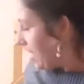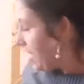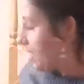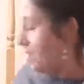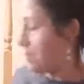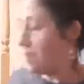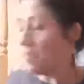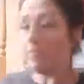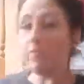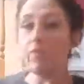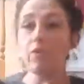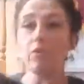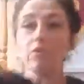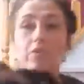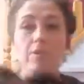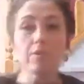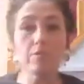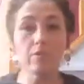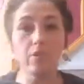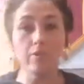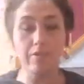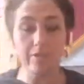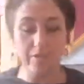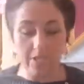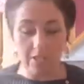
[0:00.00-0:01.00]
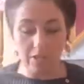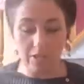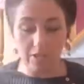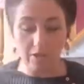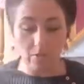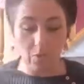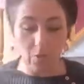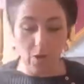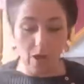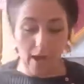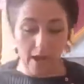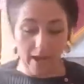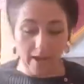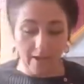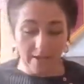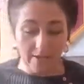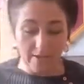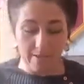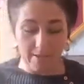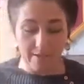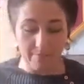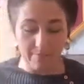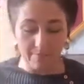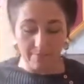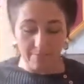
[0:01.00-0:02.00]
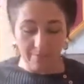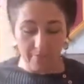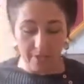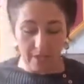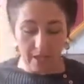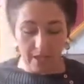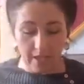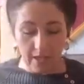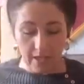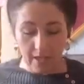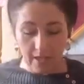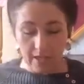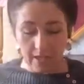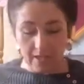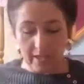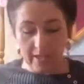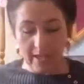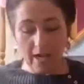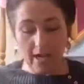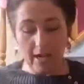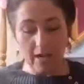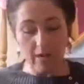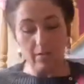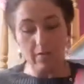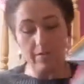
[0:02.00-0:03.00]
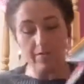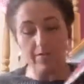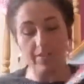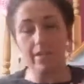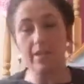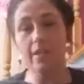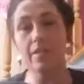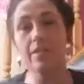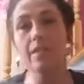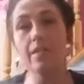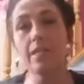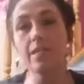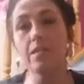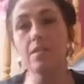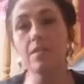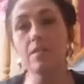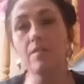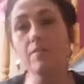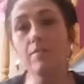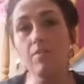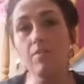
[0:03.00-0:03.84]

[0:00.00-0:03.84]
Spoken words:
I've also got these squares. Now, I think these are